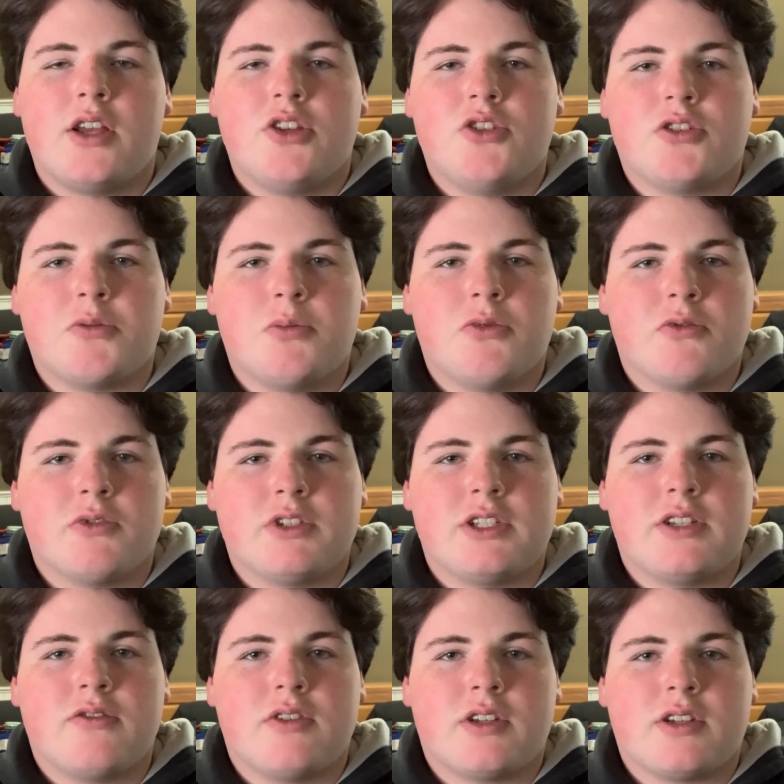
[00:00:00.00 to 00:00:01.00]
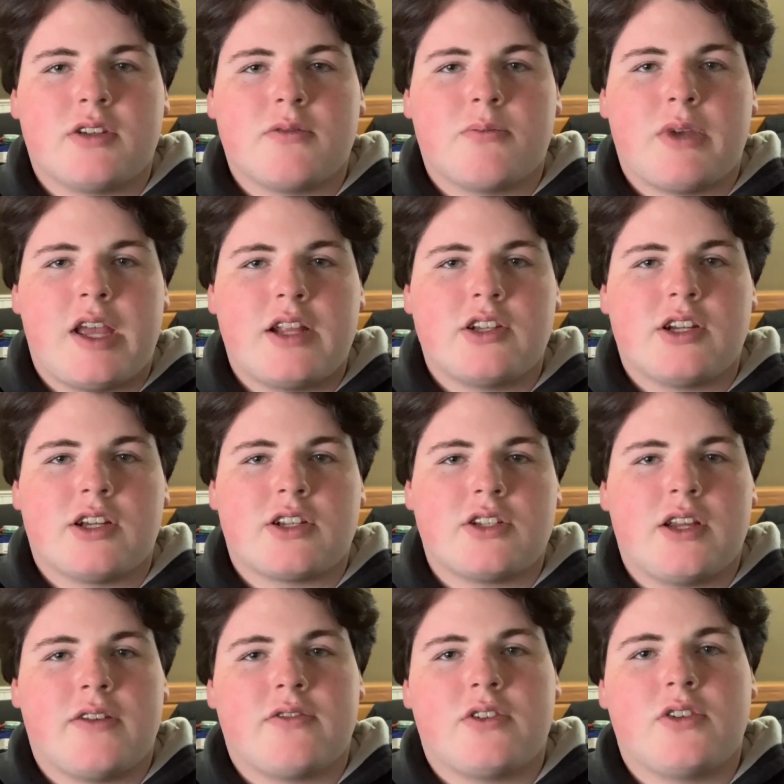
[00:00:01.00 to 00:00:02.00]
you could be receiving paychecks
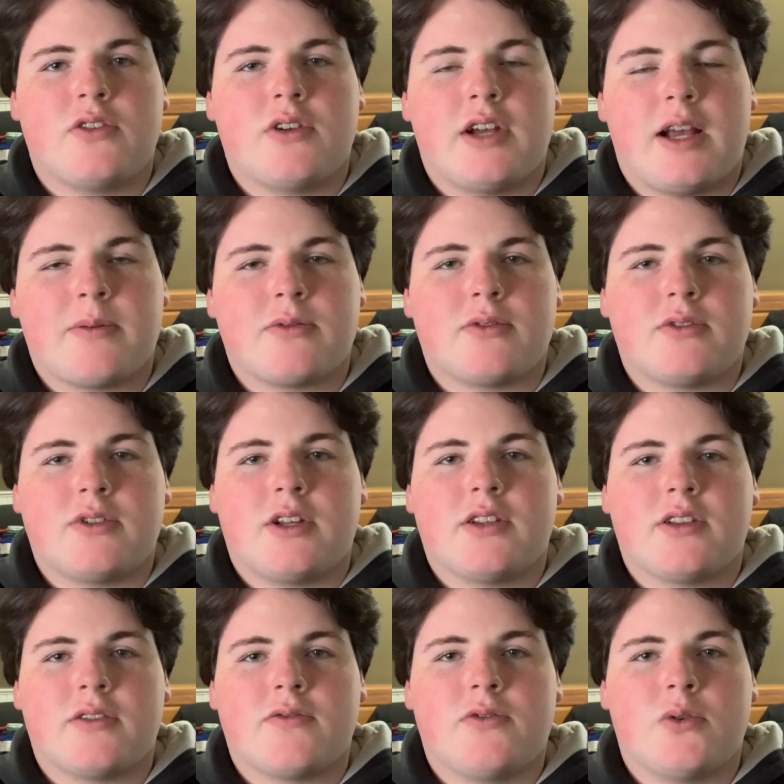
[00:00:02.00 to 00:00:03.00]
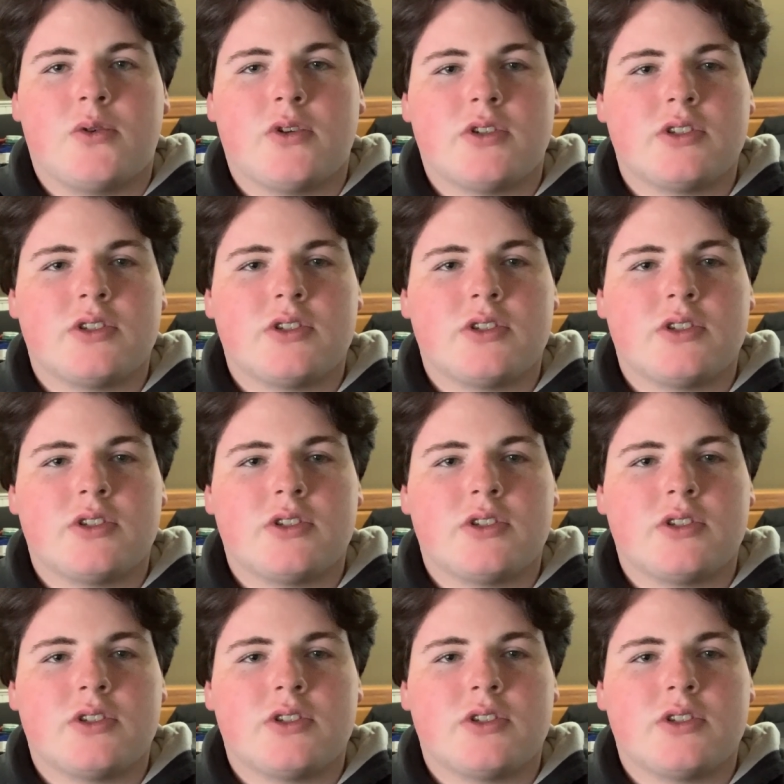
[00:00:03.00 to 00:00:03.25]
you have to do absolutely nothing for.